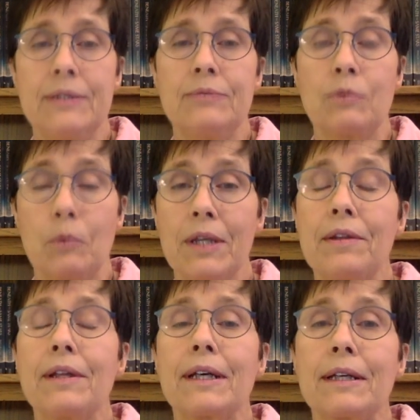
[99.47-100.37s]
For one
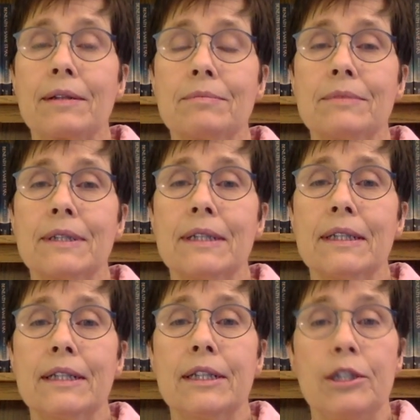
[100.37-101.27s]
thing,
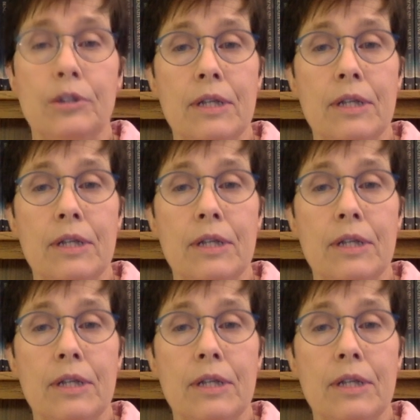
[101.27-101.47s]
you